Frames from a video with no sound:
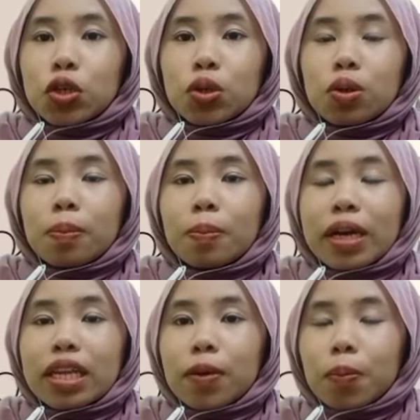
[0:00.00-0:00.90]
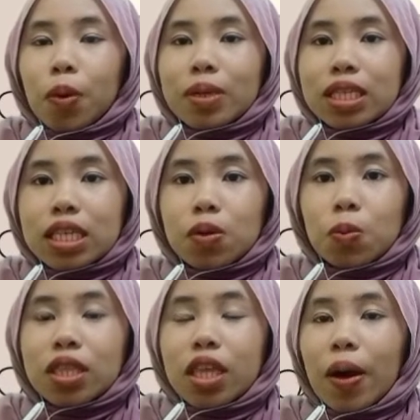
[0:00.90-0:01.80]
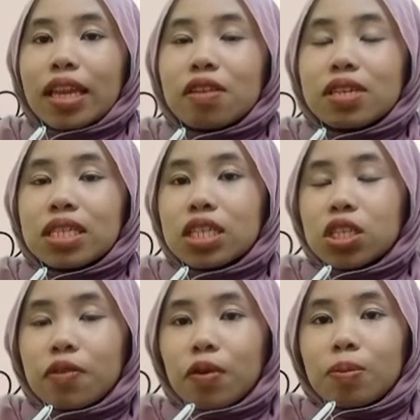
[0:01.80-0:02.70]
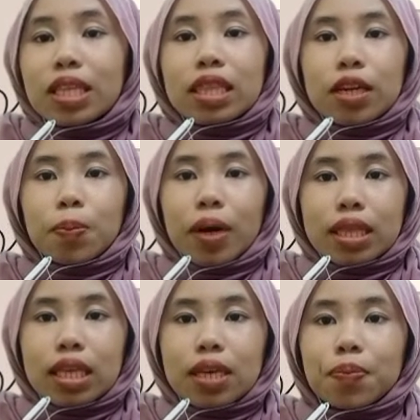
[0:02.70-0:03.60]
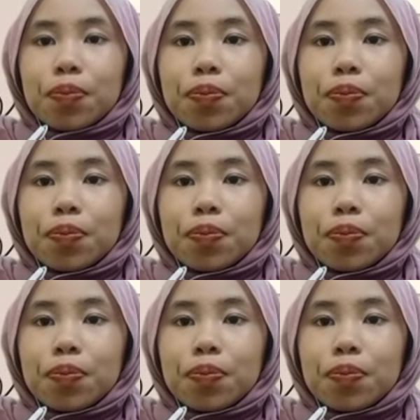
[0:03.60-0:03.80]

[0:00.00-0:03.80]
to burn a property without any restriction from the third party.